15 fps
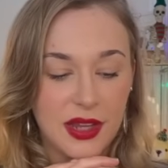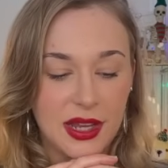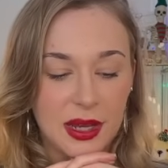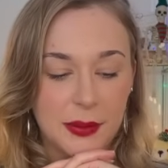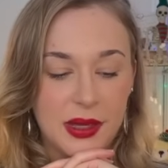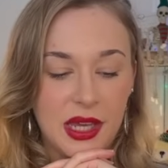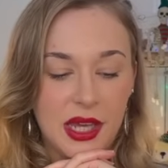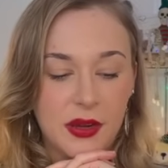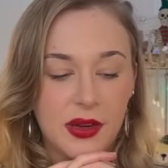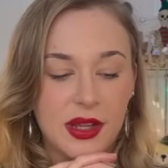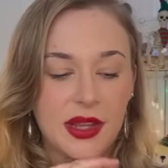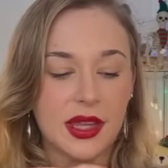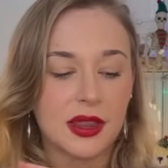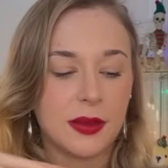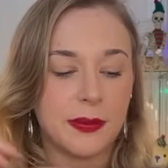Like, I'm
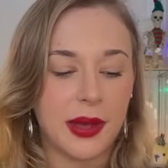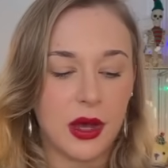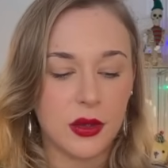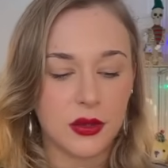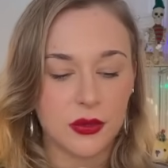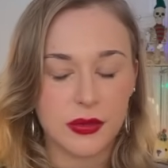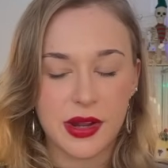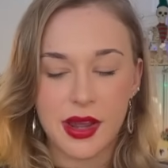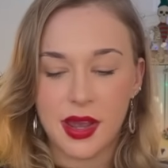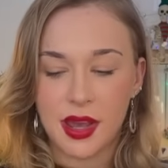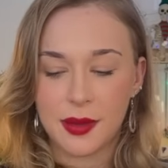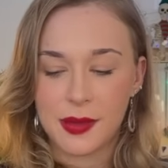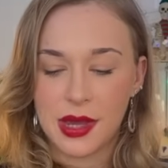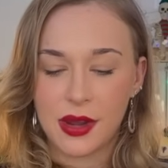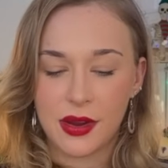hearing, like, the bells ringing.
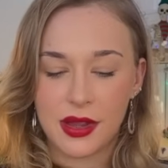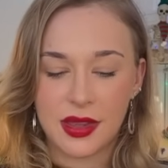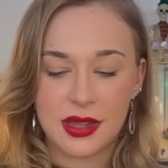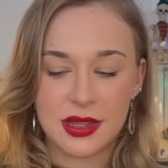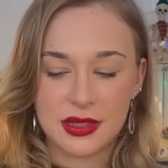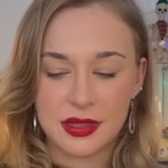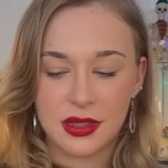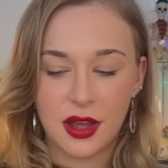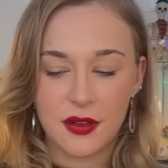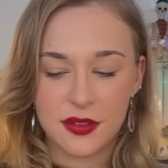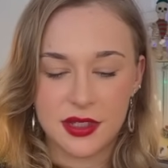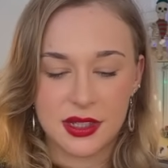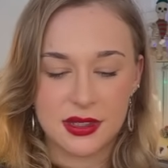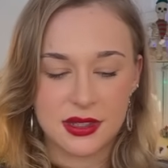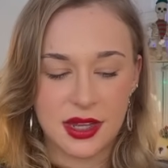I'm hearing, like, there's a lot of
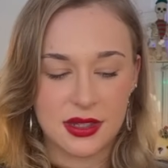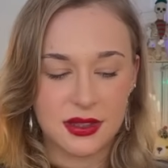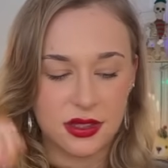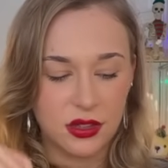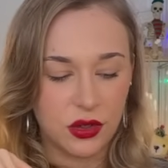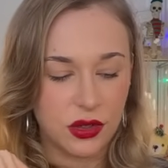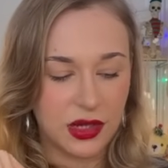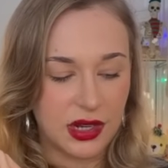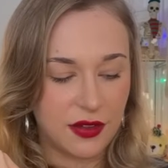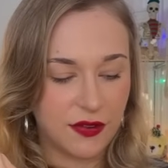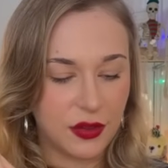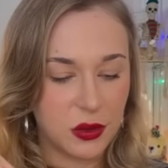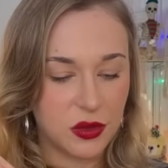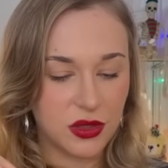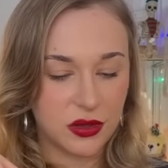success in your near
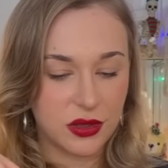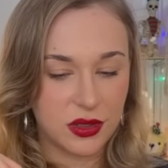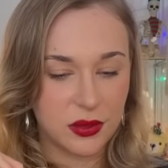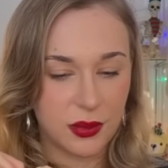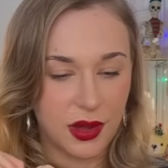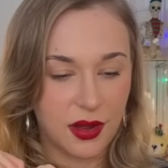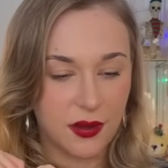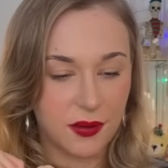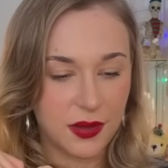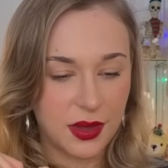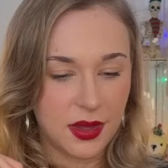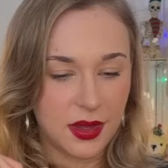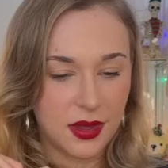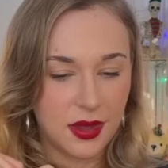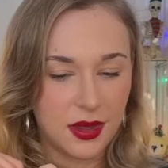future as well.
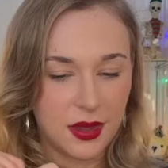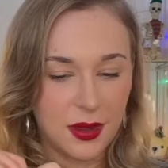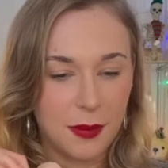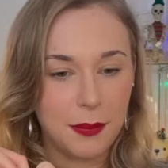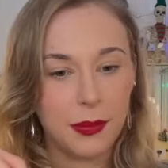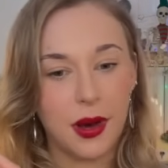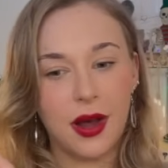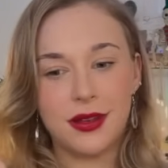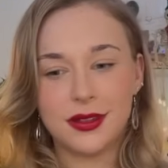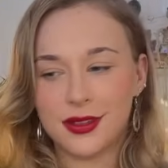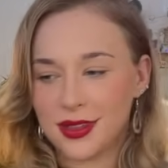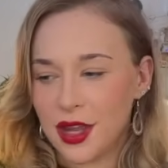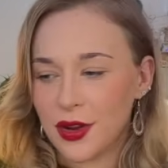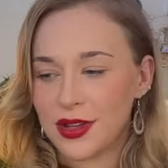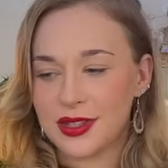But
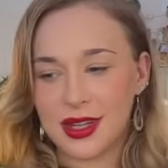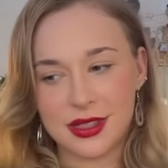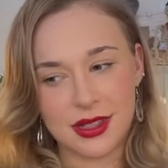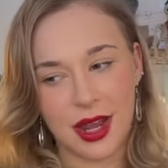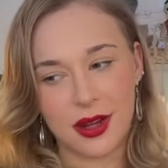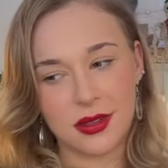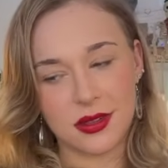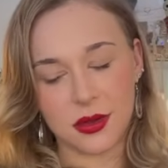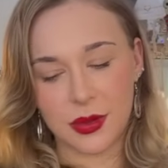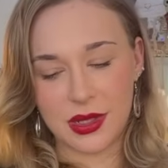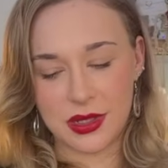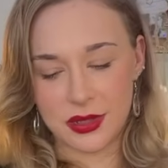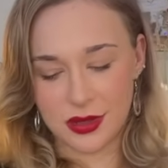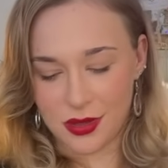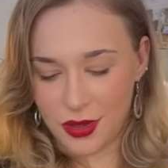there is that tight
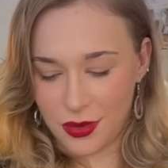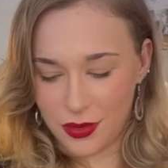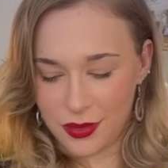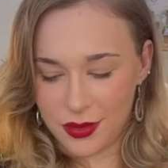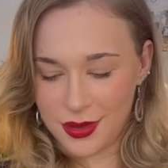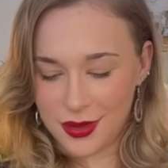squeeze, though.